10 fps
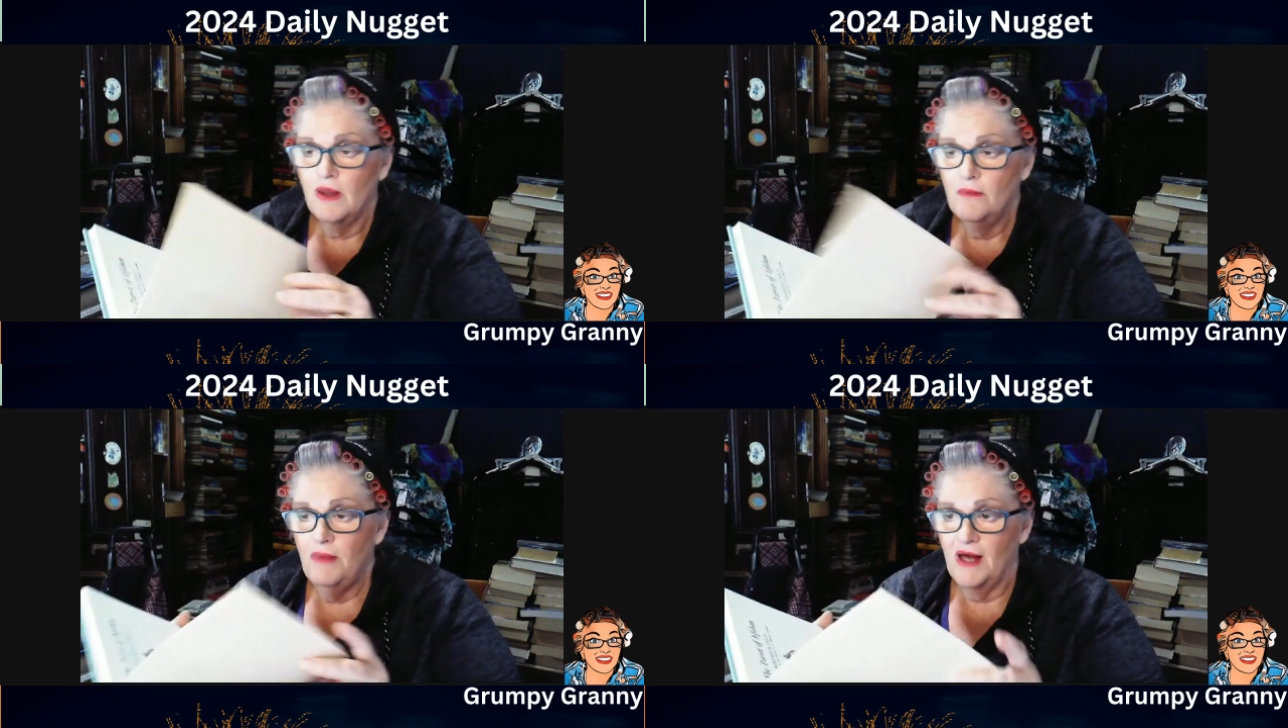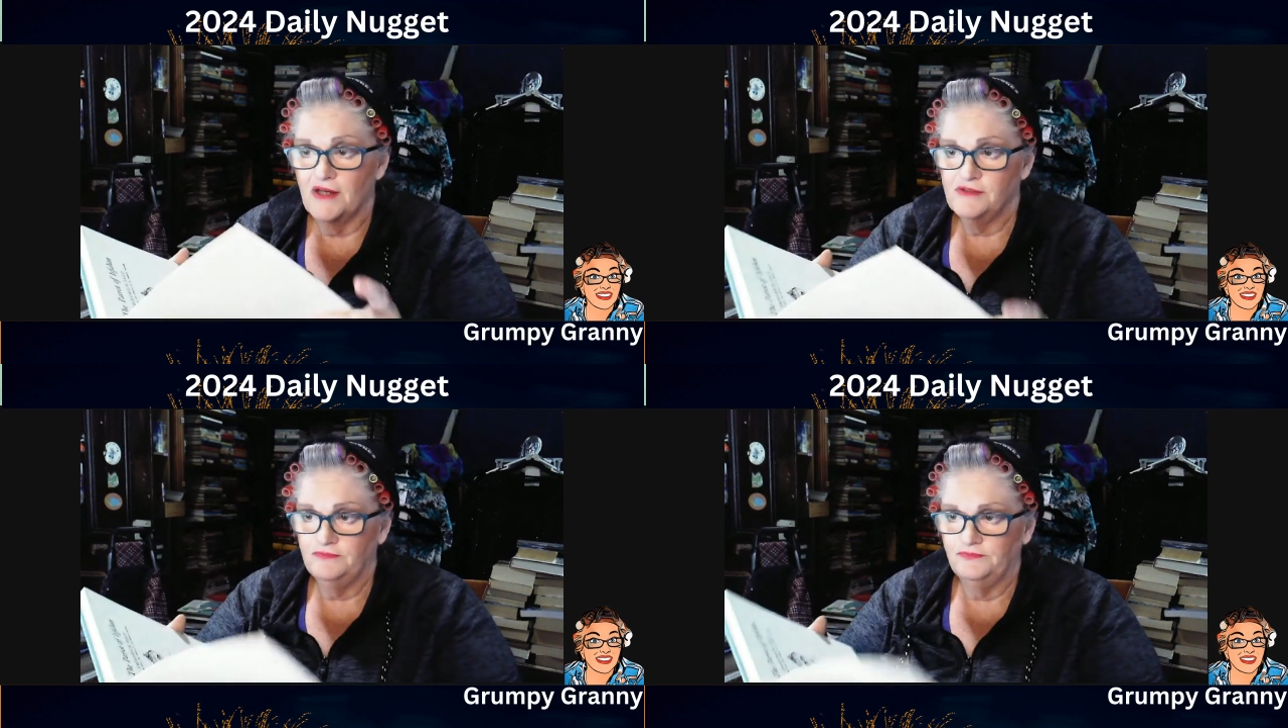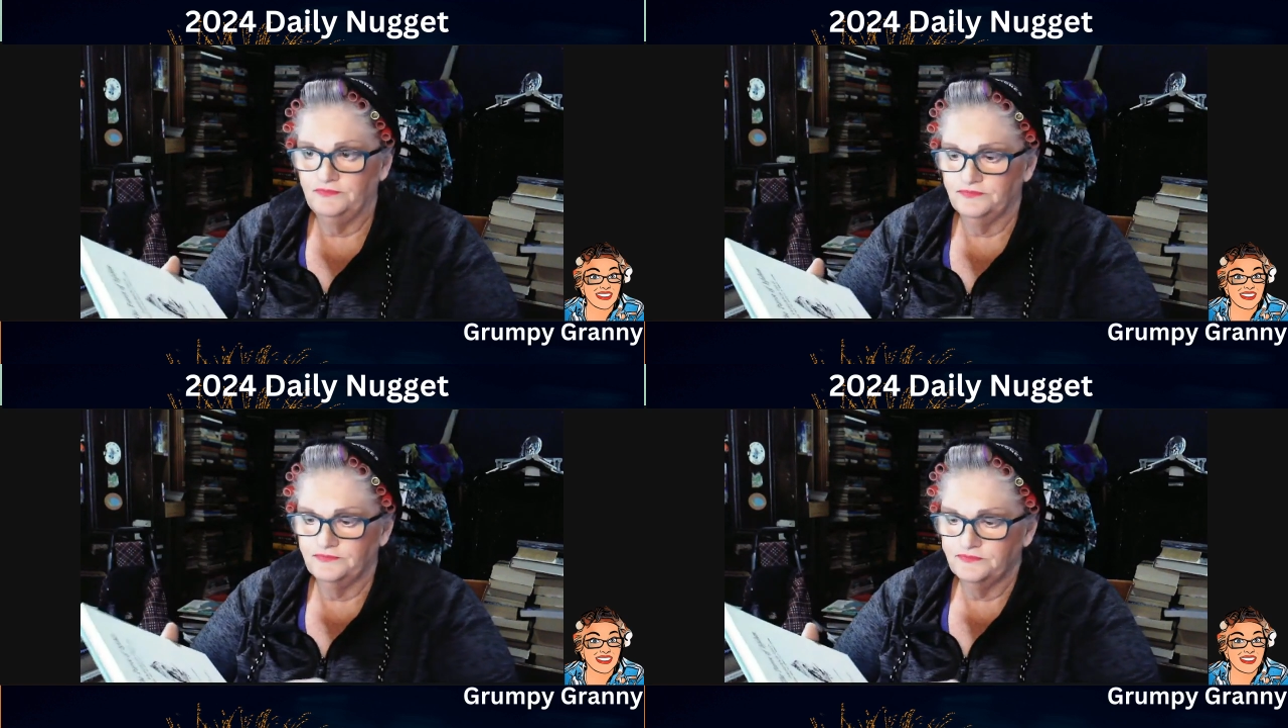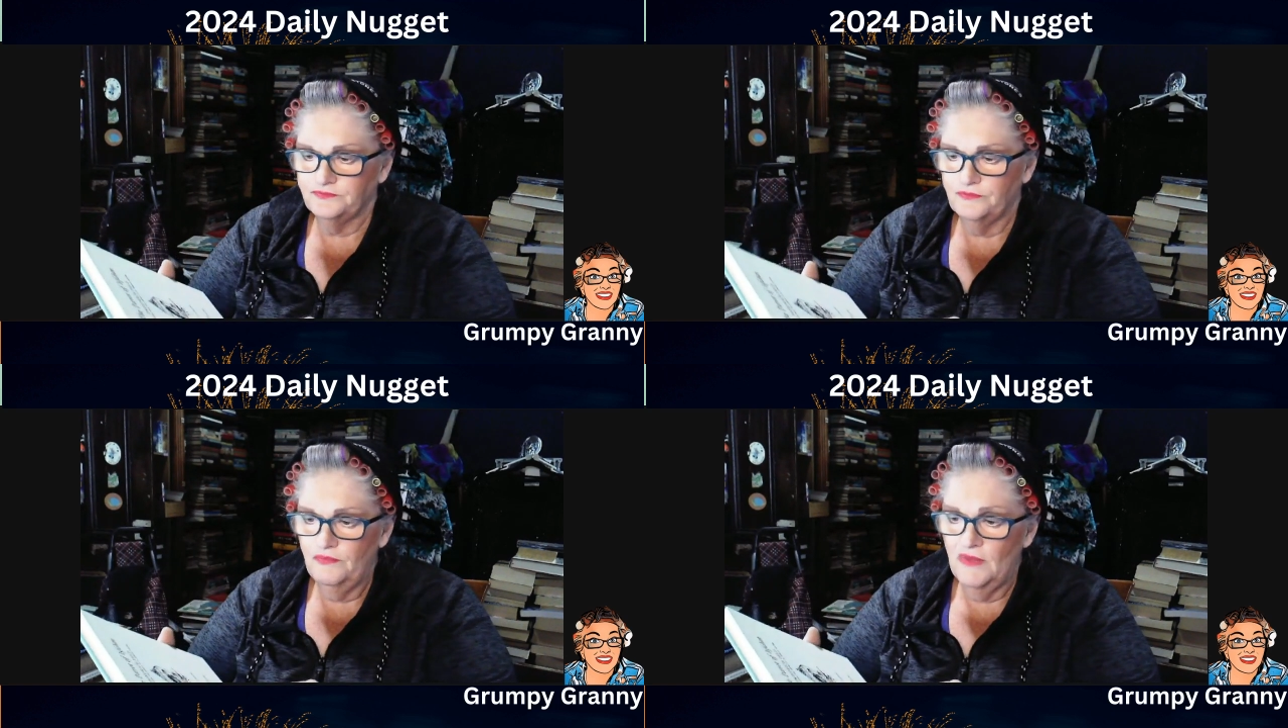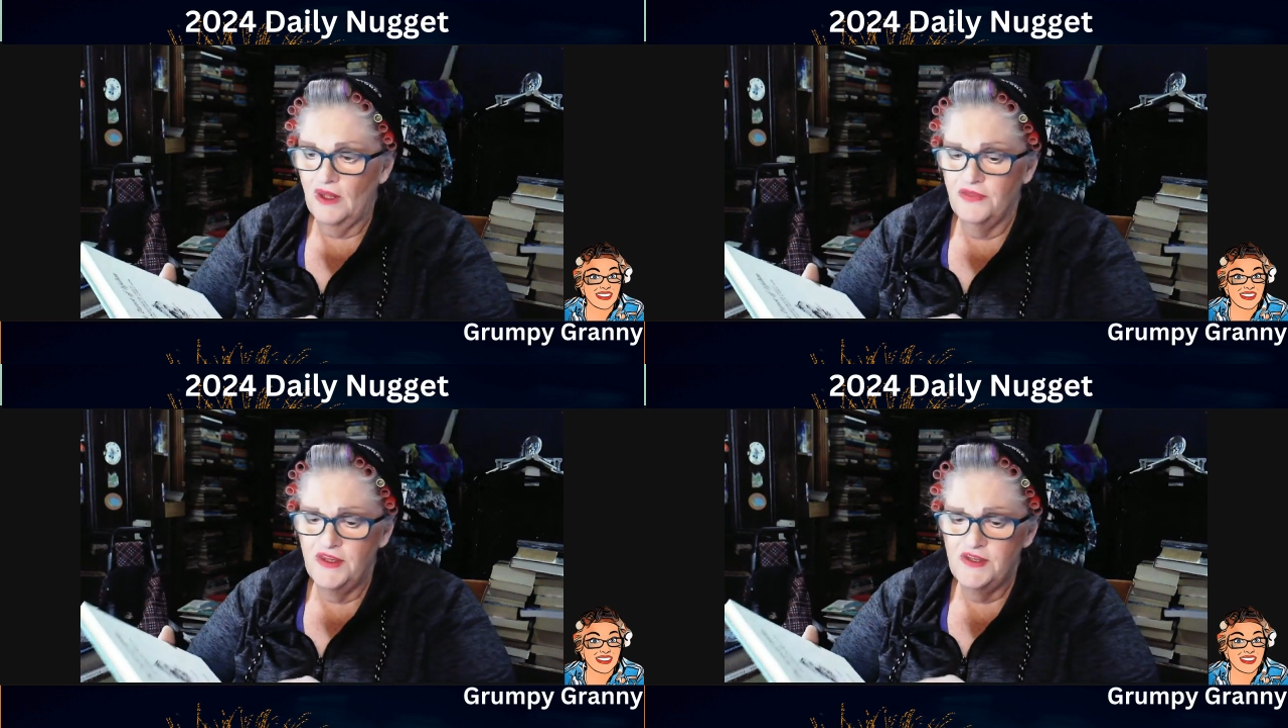but
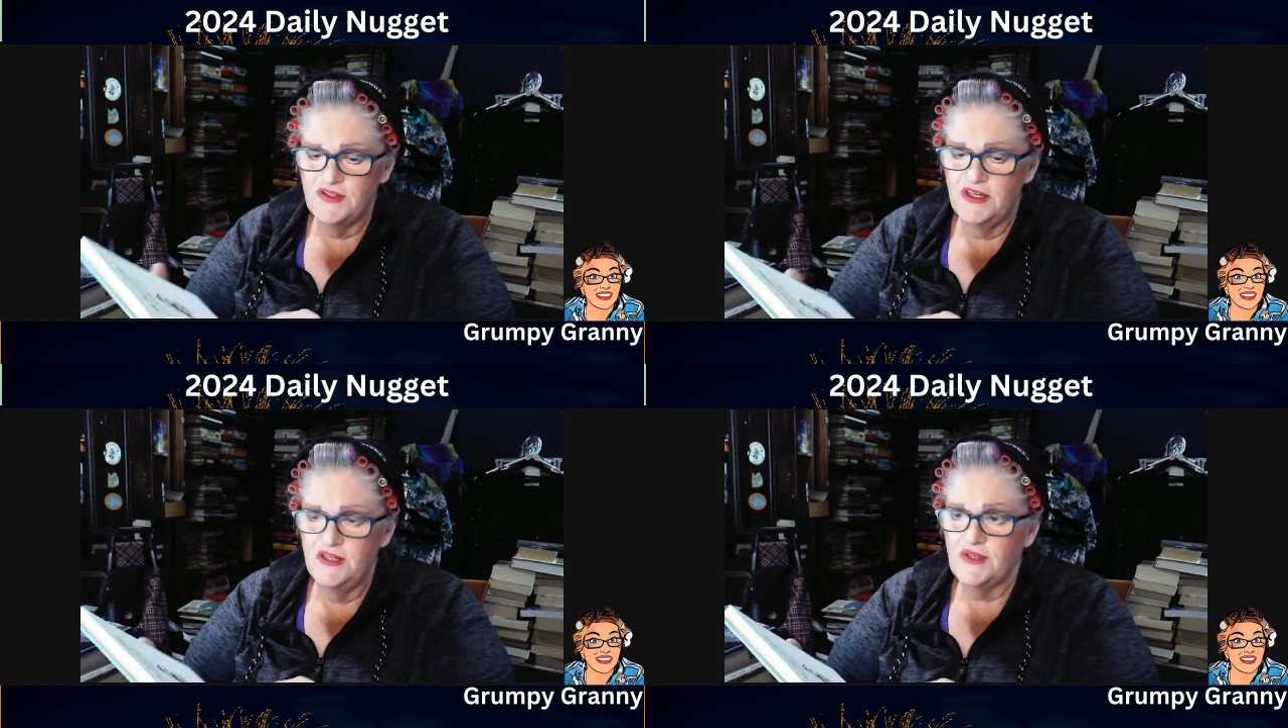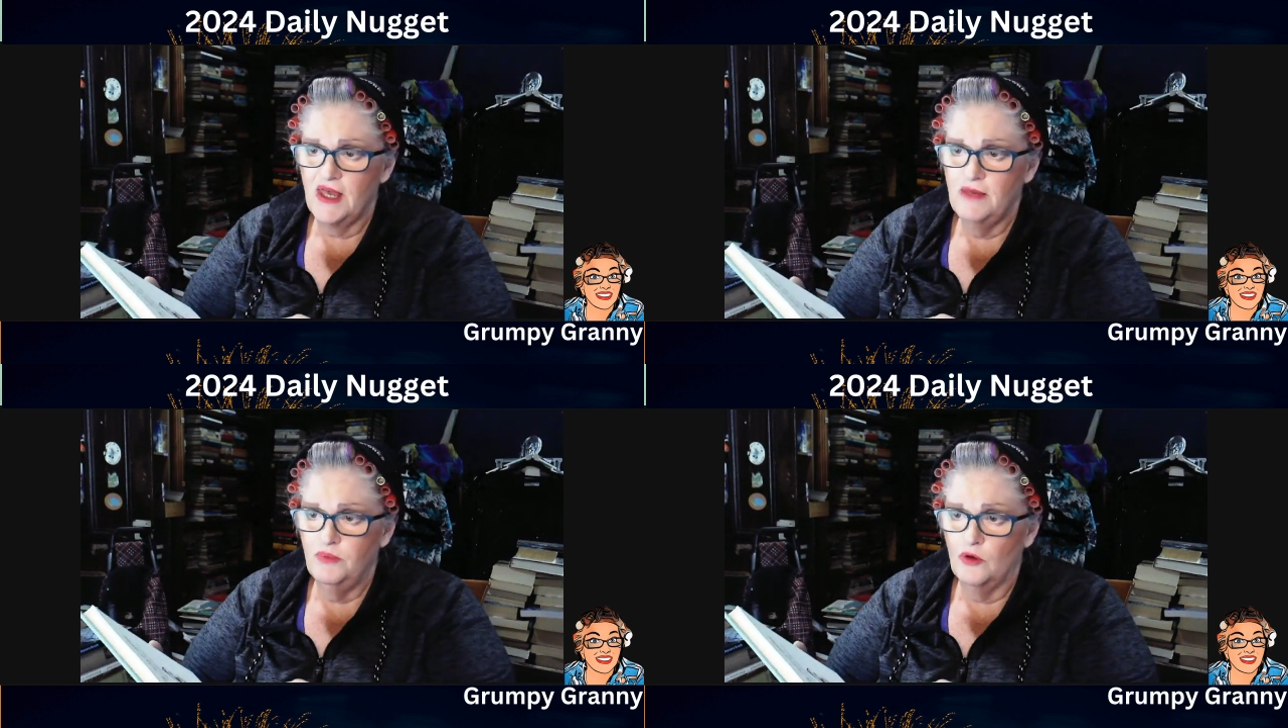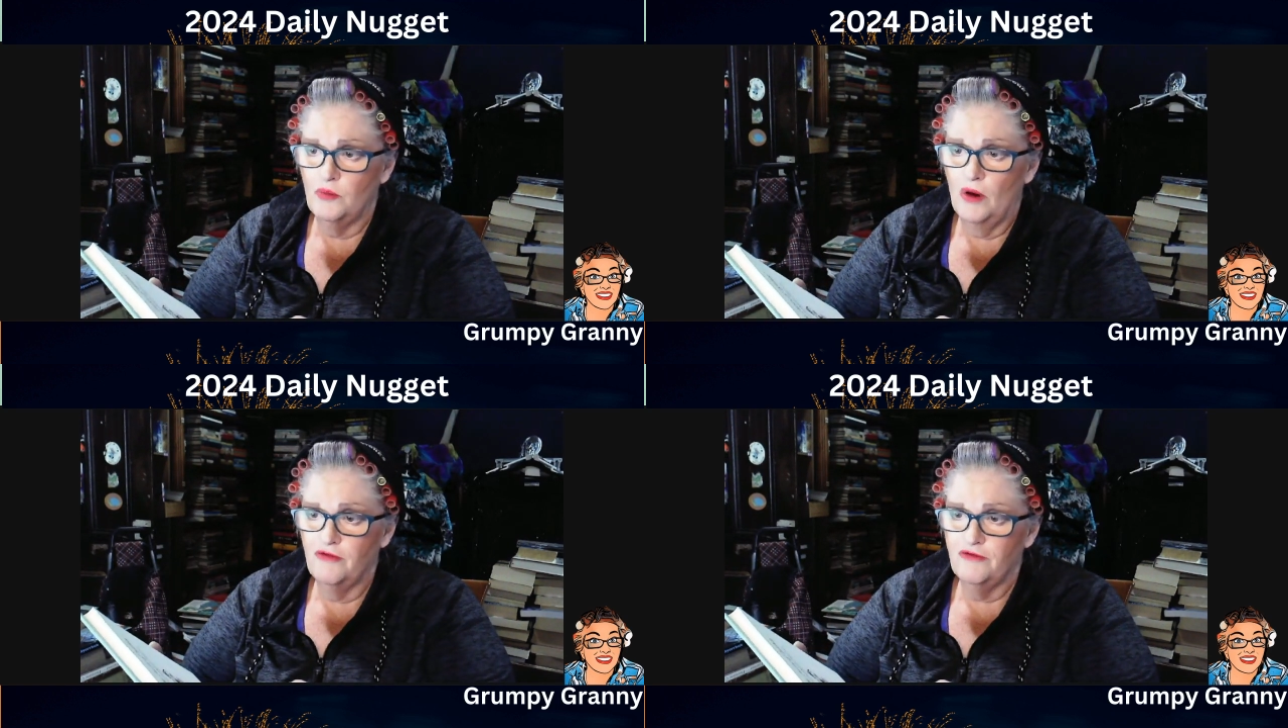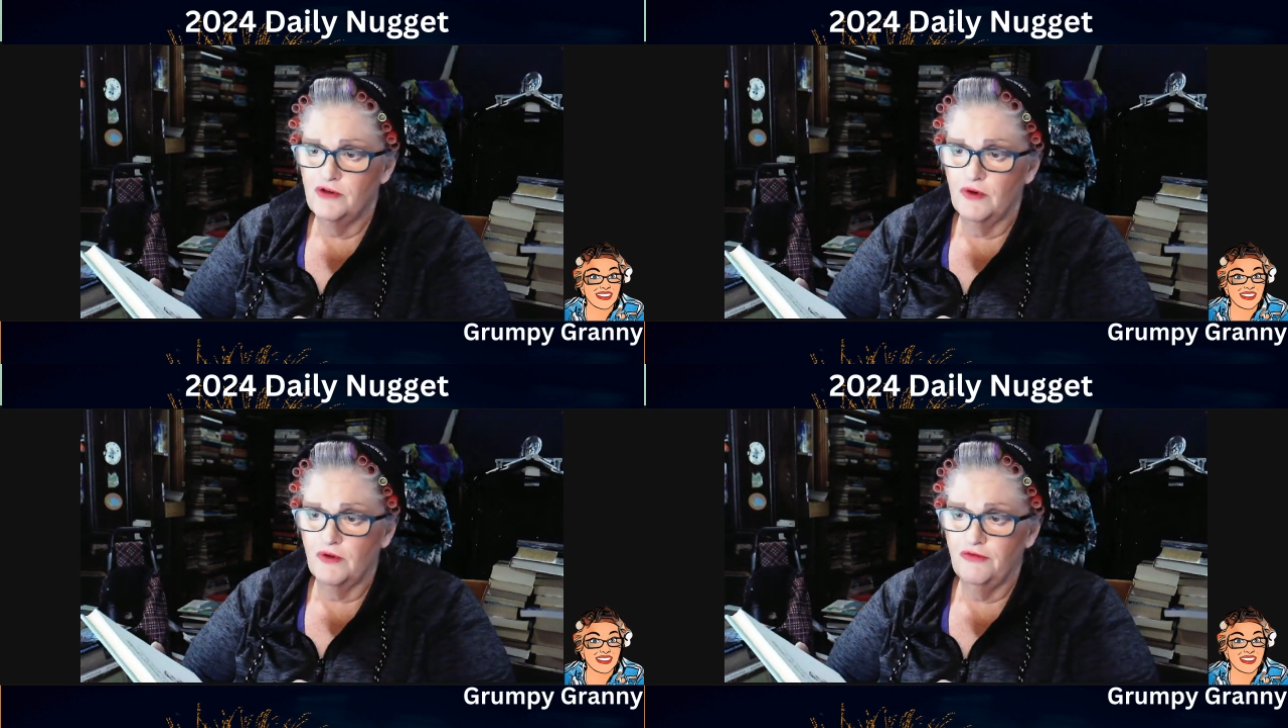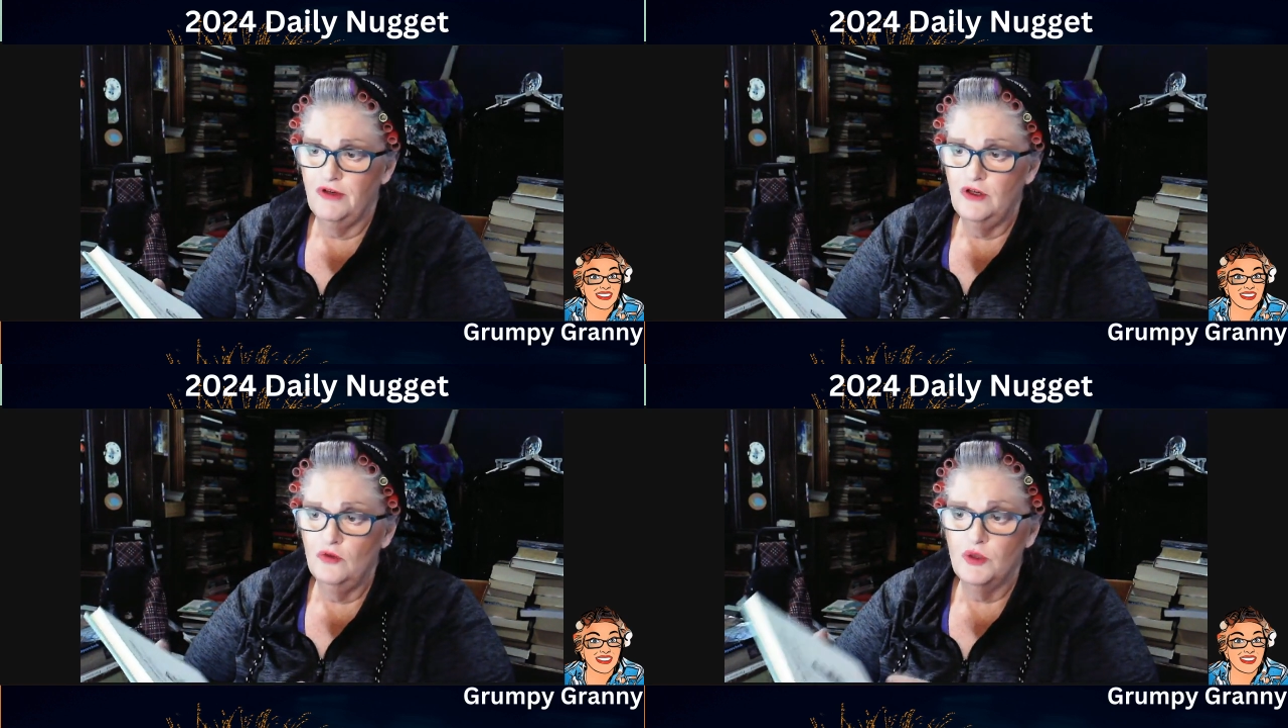this is a book by Frederick Field,